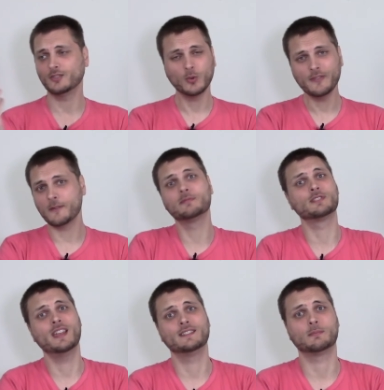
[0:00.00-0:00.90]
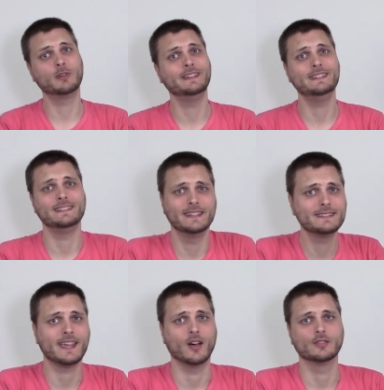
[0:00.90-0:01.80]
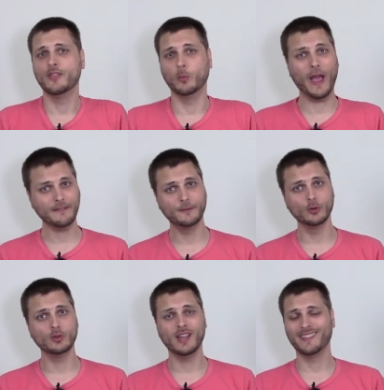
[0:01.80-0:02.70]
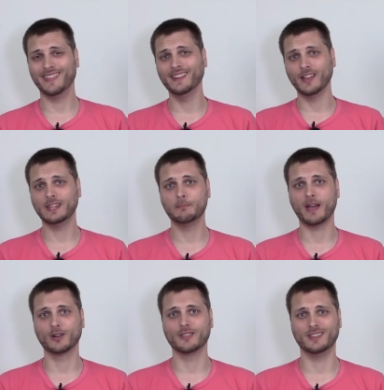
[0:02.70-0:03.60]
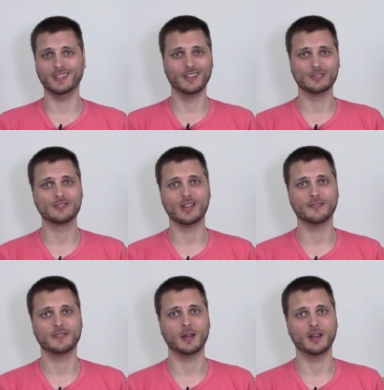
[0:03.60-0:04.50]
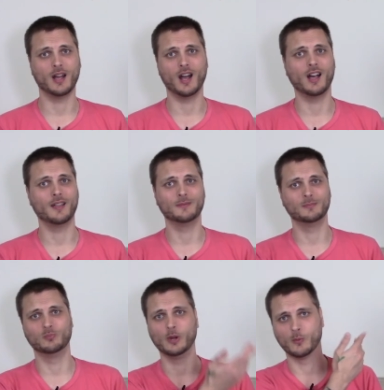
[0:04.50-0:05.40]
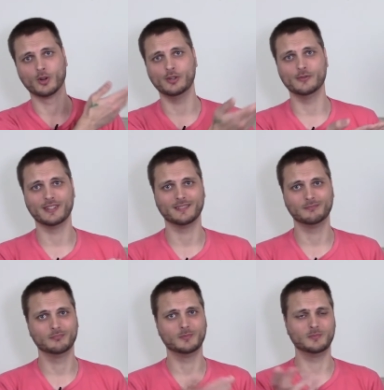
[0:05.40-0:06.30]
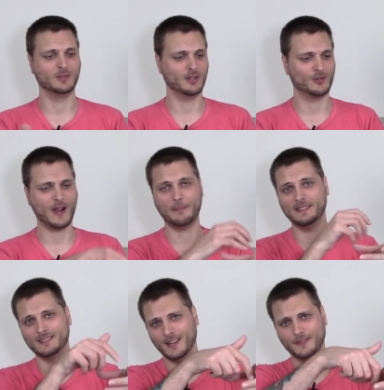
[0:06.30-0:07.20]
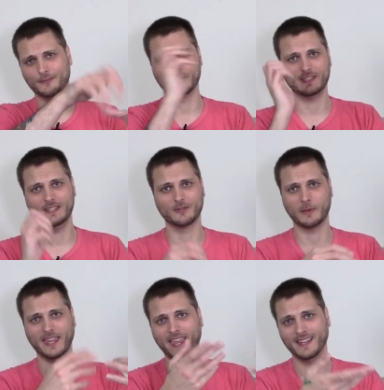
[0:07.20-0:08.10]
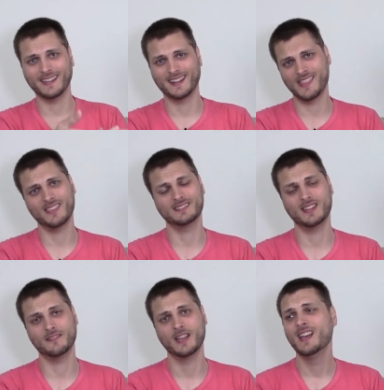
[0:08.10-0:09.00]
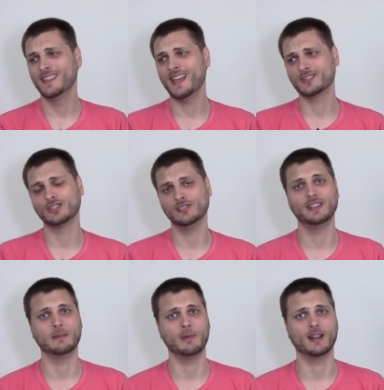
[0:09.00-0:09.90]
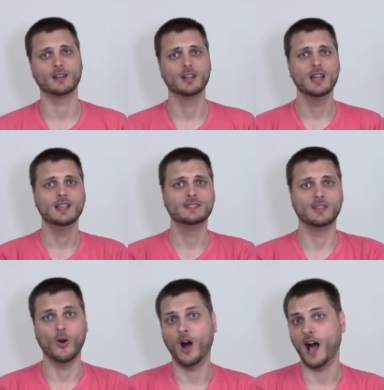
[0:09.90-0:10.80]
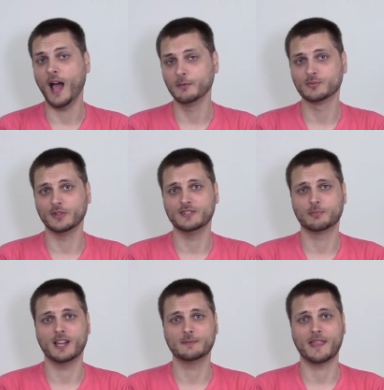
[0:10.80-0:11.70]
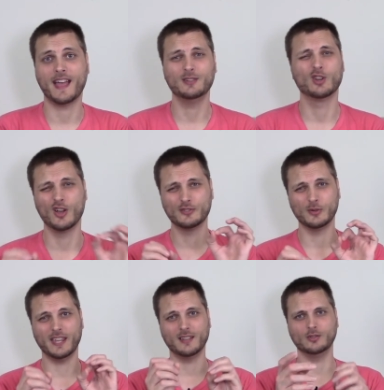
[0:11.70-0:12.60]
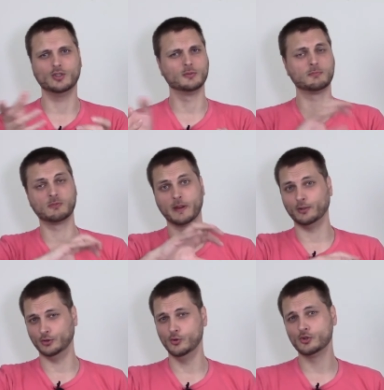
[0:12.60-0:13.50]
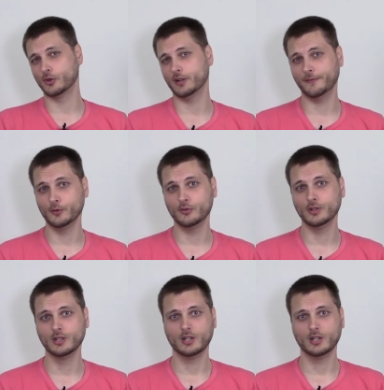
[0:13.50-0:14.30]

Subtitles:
25% is a pretty decent discount. The wet food, they like it better than the other stuff that we were using, the crappy stuff, the Friskies from a can kind of stuff. They actually like it better. So I was really surprised by that. You can also get, you can sprinkle neutral in their food,